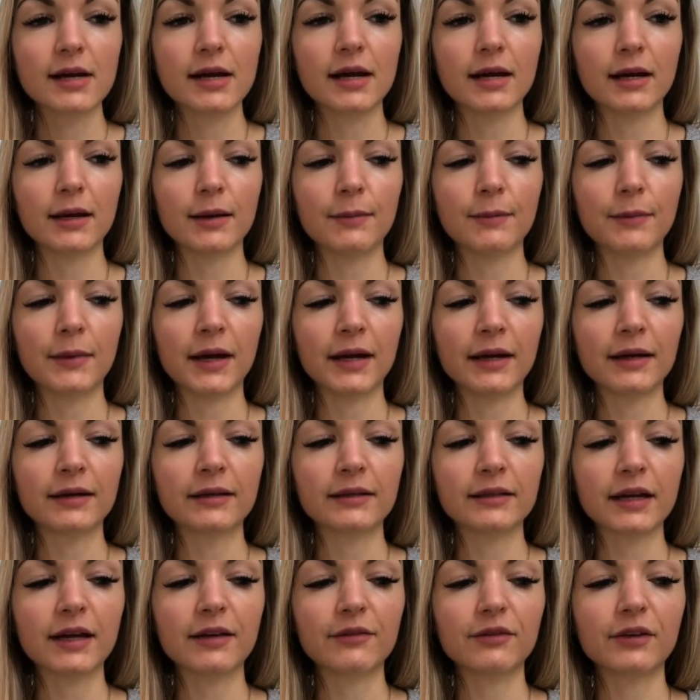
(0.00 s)

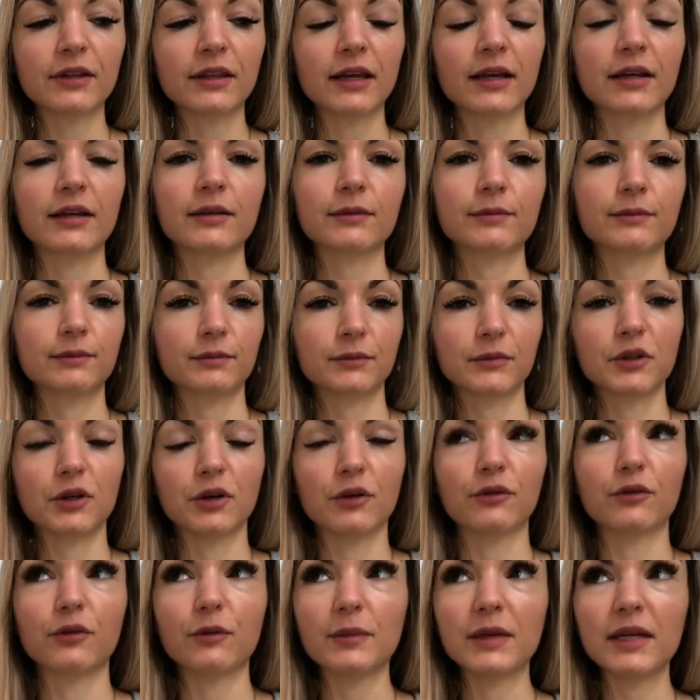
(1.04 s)
And I feel like,
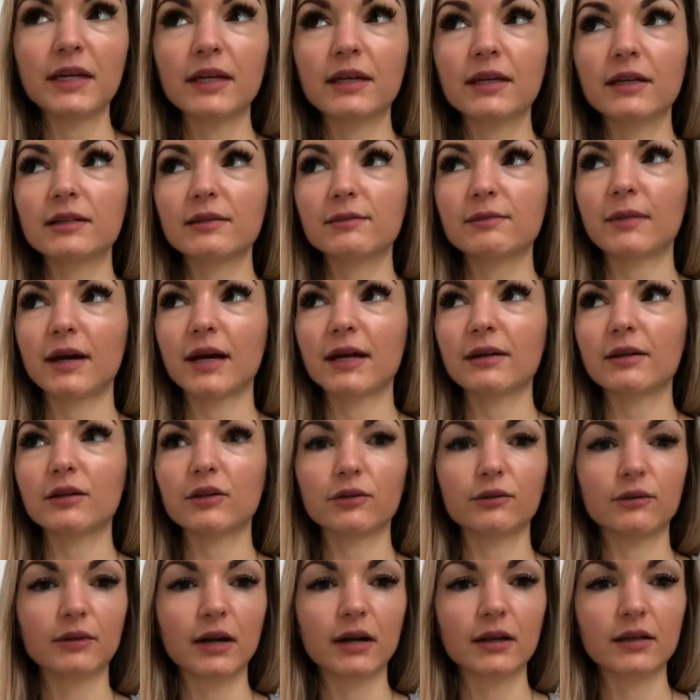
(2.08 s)
for me, my
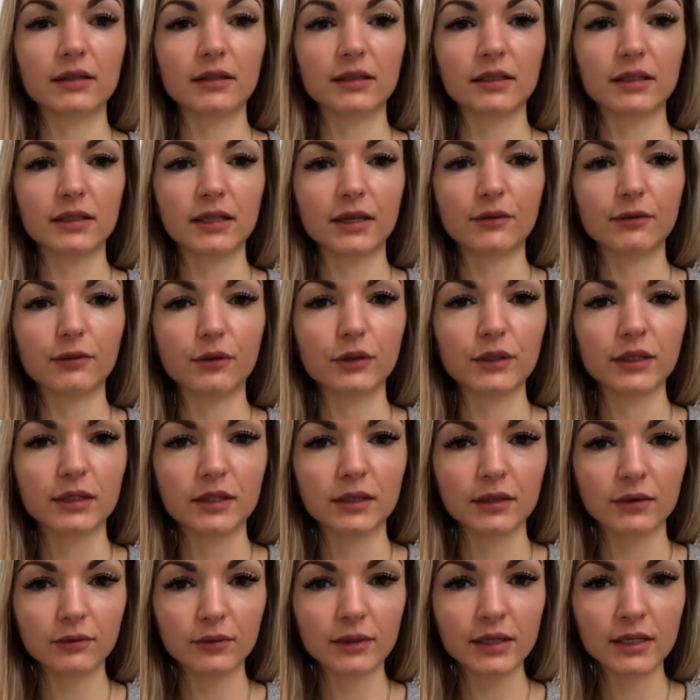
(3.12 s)
Uranus is at
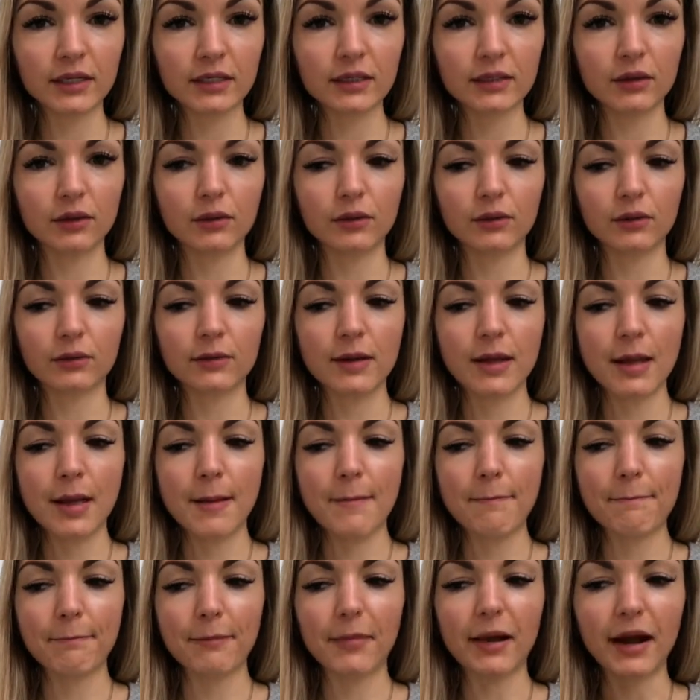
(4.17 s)
14 degrees. So
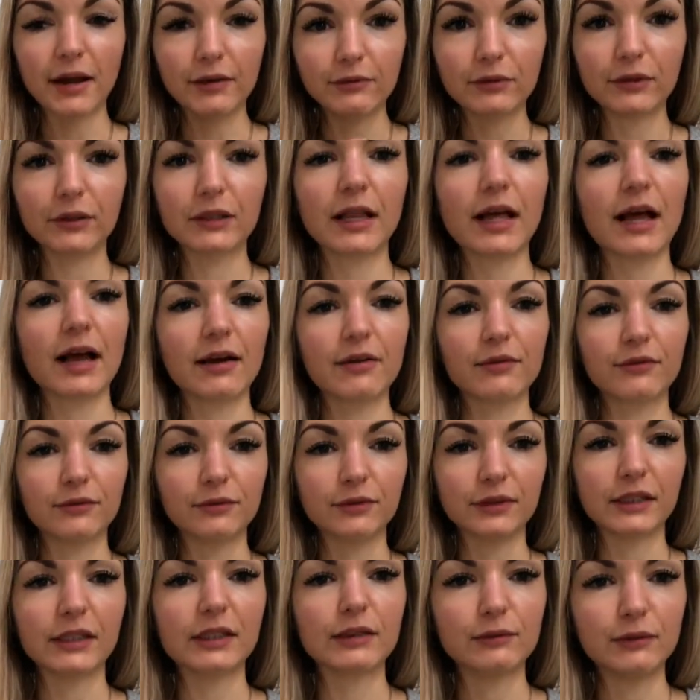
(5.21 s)
I will have
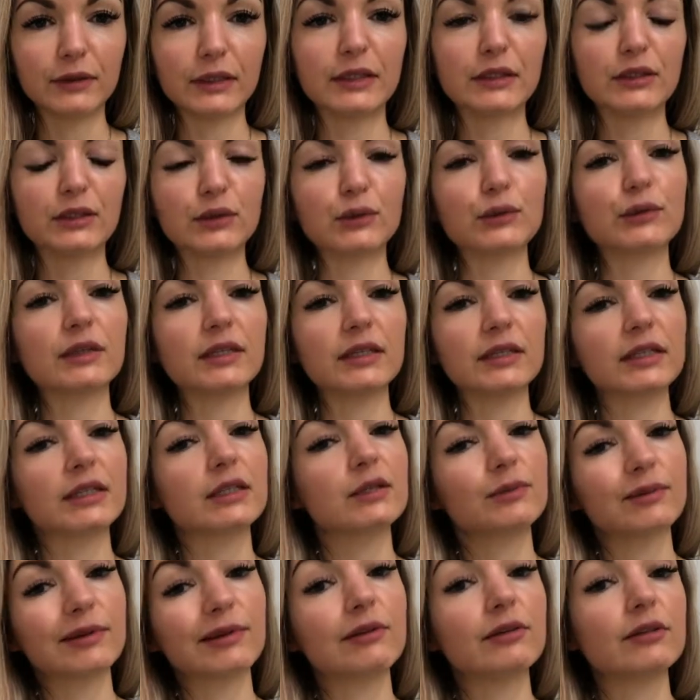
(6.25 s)
really, really soon this
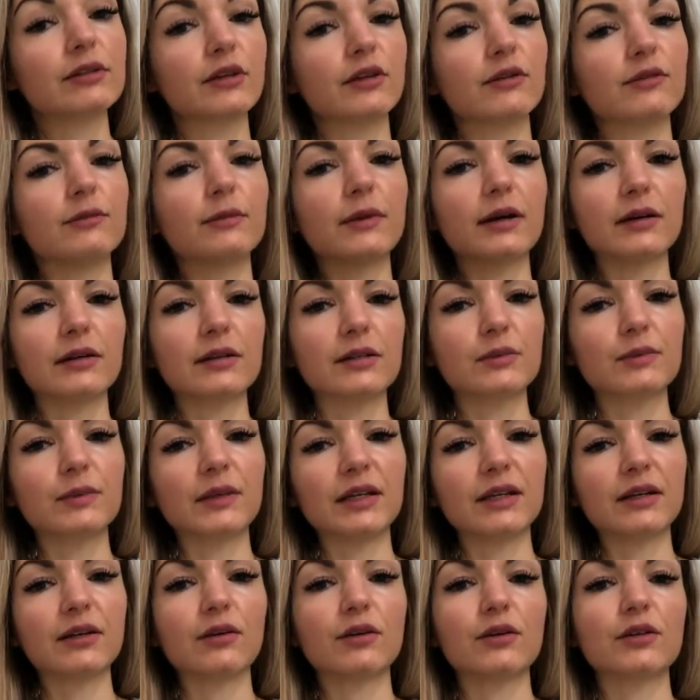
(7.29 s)
experience of Mars
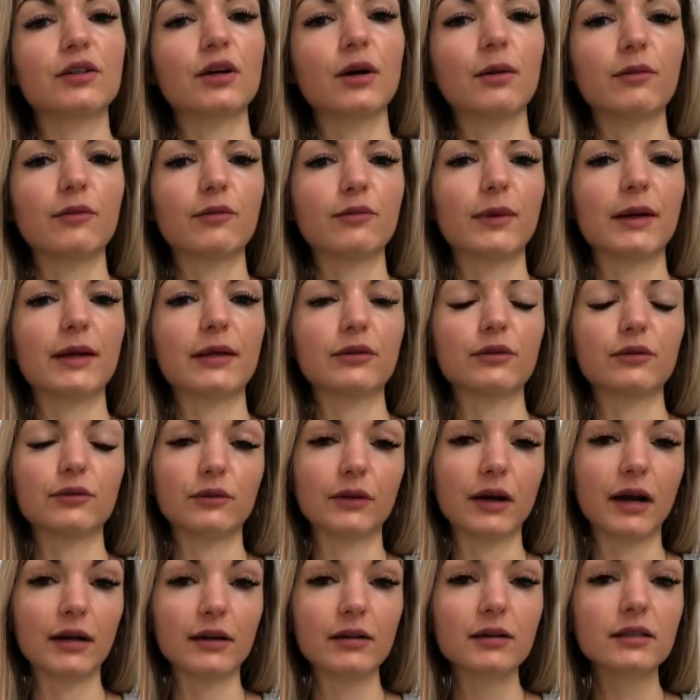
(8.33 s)
being on top of my
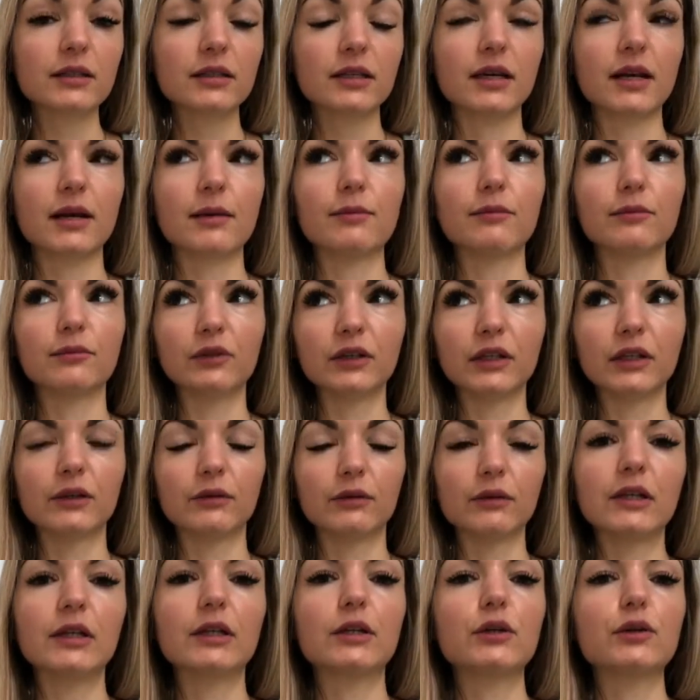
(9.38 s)
Uranus, and I'm really,
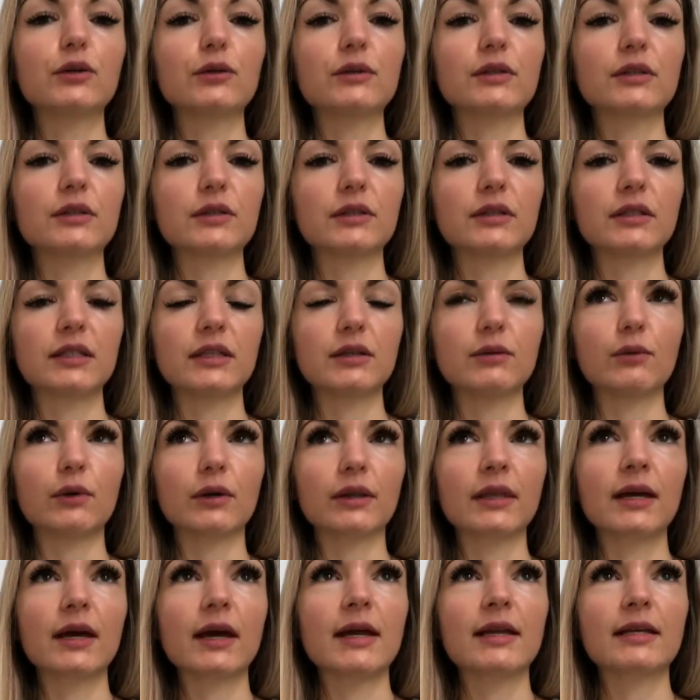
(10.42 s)
really curious to see
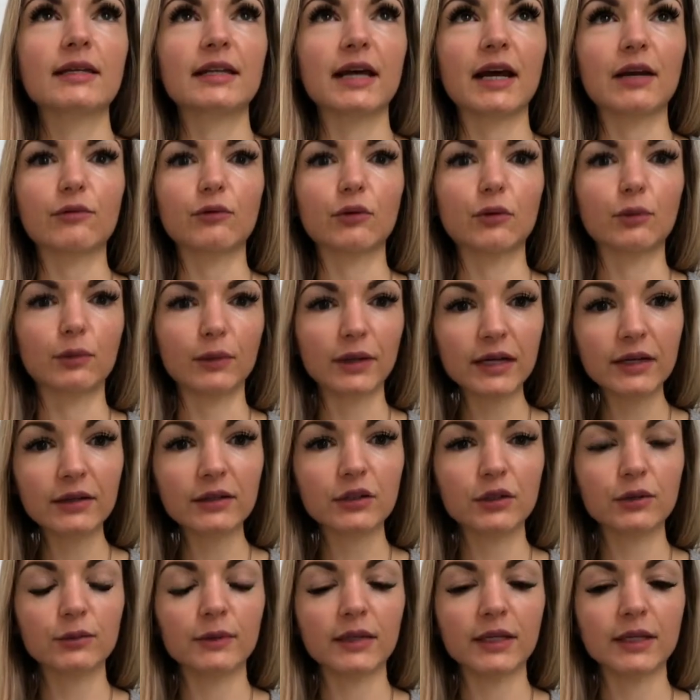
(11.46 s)
what that will bring
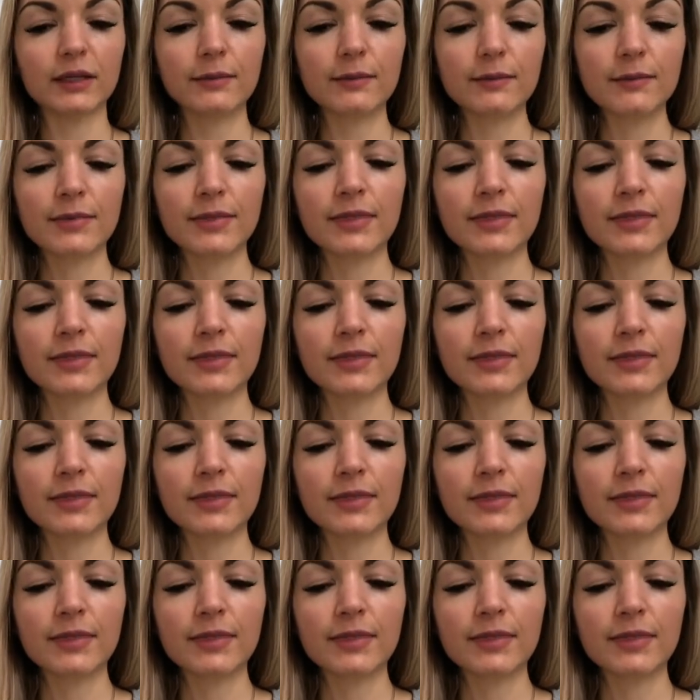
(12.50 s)
to me.